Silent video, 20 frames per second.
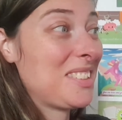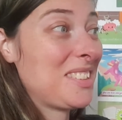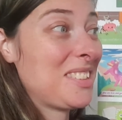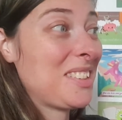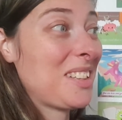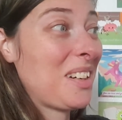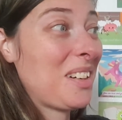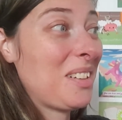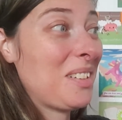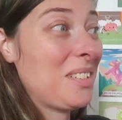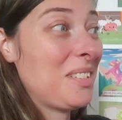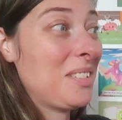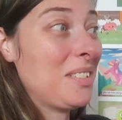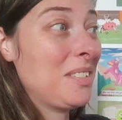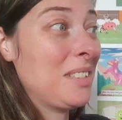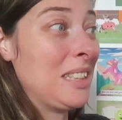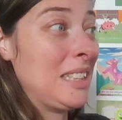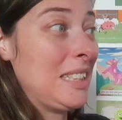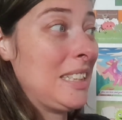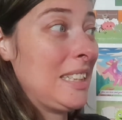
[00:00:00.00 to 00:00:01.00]

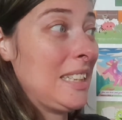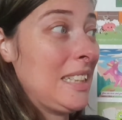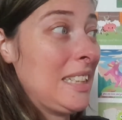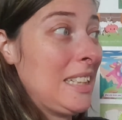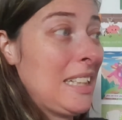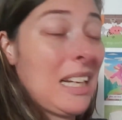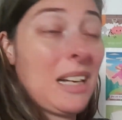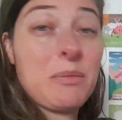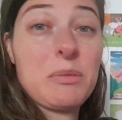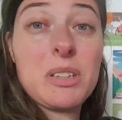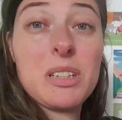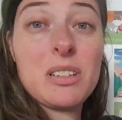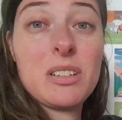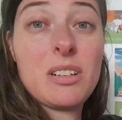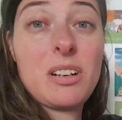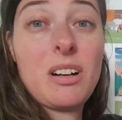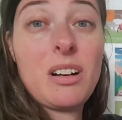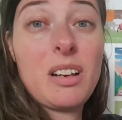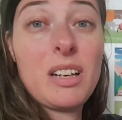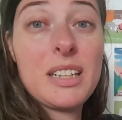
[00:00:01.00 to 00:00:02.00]
So I'm going
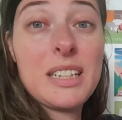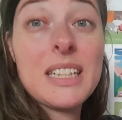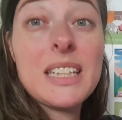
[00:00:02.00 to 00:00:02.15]
to call it